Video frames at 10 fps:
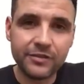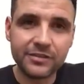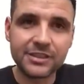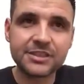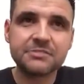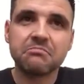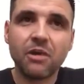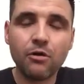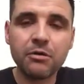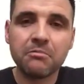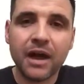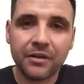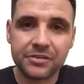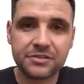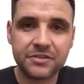Even small
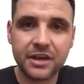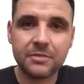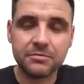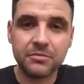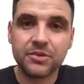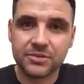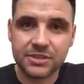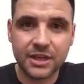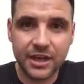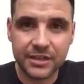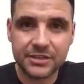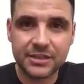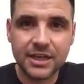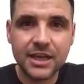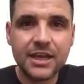amounts of carbon monoxide
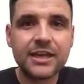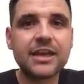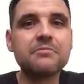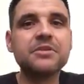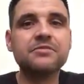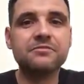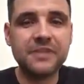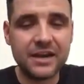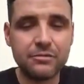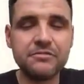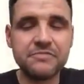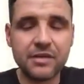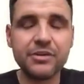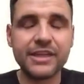can be very, very